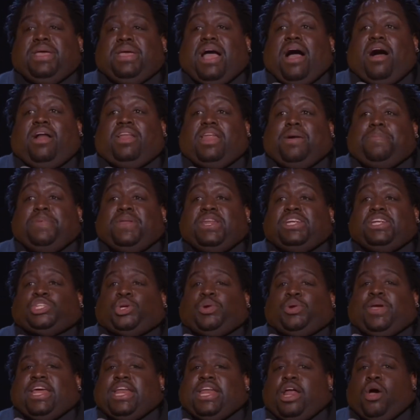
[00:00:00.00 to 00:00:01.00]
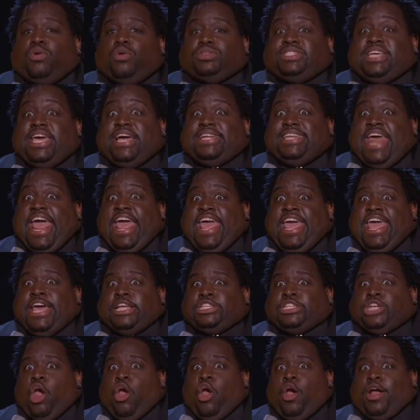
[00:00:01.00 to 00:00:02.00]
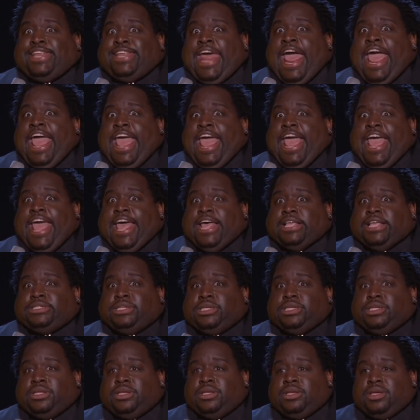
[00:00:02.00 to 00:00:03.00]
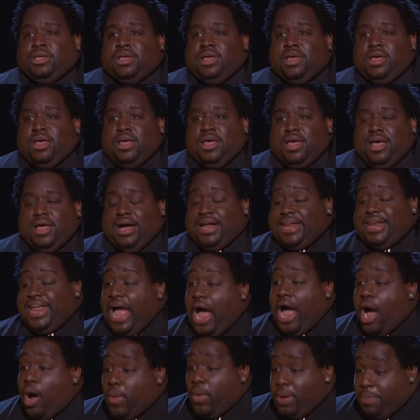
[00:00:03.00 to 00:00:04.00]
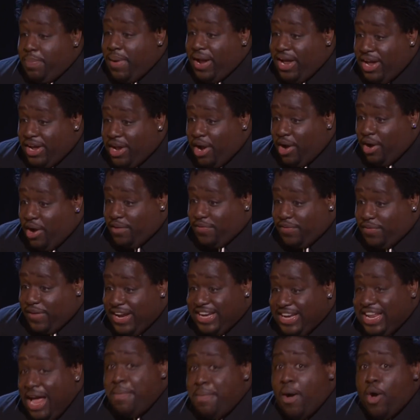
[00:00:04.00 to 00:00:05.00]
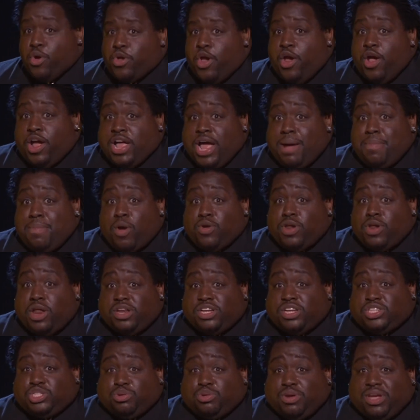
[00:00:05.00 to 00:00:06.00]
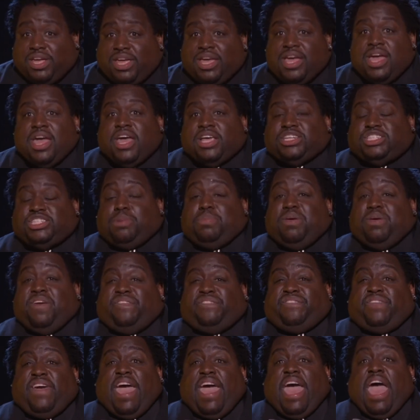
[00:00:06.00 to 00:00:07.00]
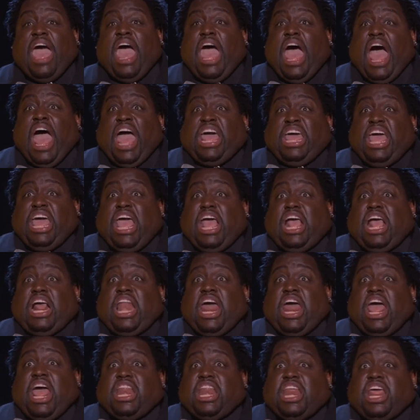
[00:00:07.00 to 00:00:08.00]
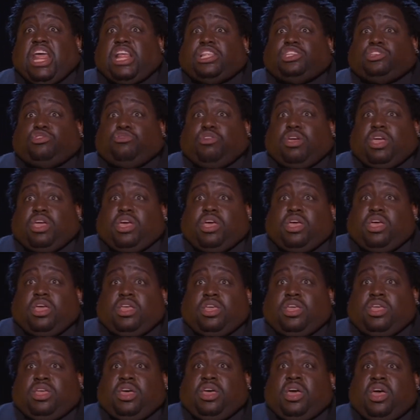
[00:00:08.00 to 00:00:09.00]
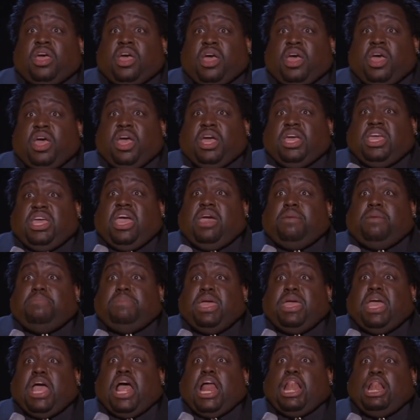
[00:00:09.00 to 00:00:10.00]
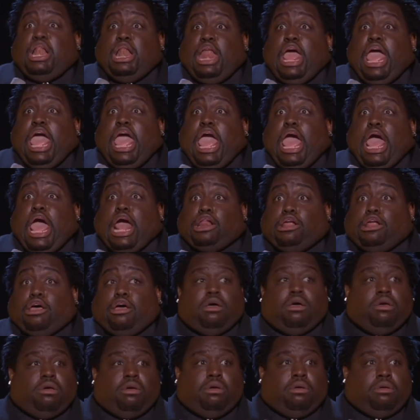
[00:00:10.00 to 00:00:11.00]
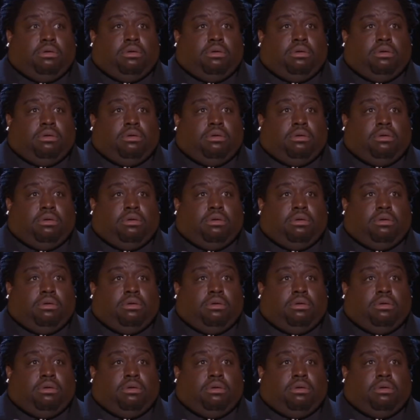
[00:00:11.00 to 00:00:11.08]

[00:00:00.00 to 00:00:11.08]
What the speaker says: Be all up in a tree at the hotel. There he is, girl, there he is. So they always bring a girlfriend. Come on, girl, come on up the tree. She be fat. I can't climb that tree. Give me a ladder.